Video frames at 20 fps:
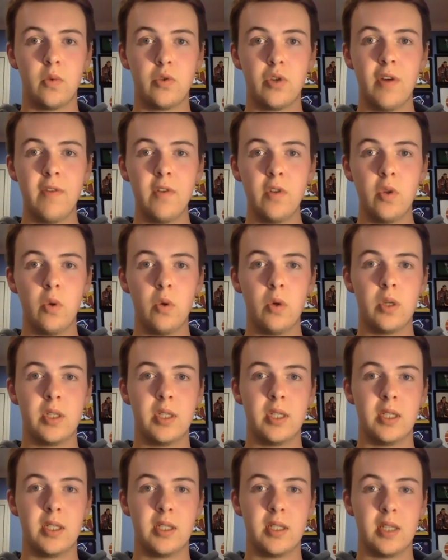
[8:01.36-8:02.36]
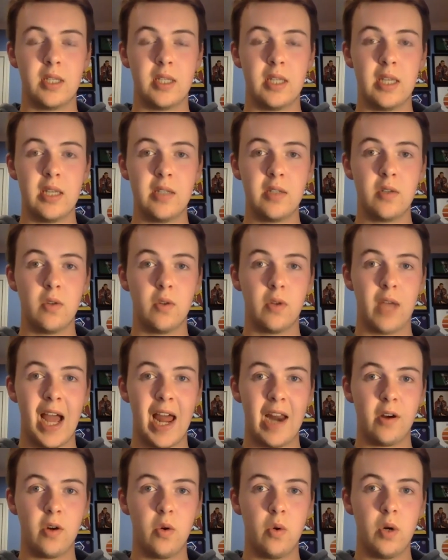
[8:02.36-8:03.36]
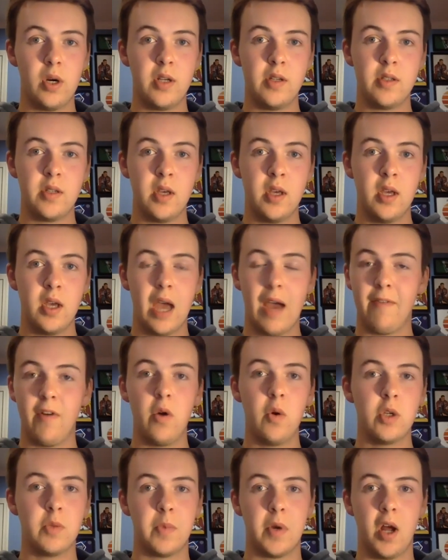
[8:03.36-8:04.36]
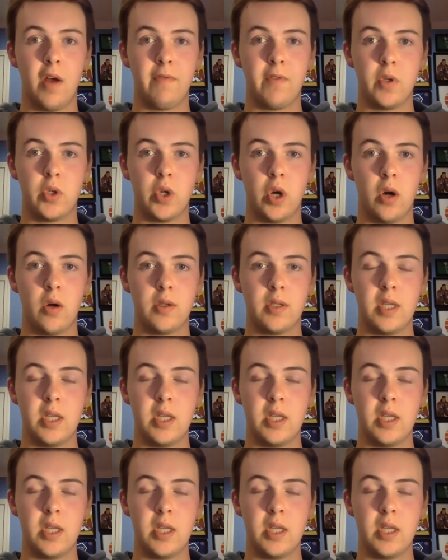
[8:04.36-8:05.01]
Trevor Lawrence's statistical categories have always been off the charts.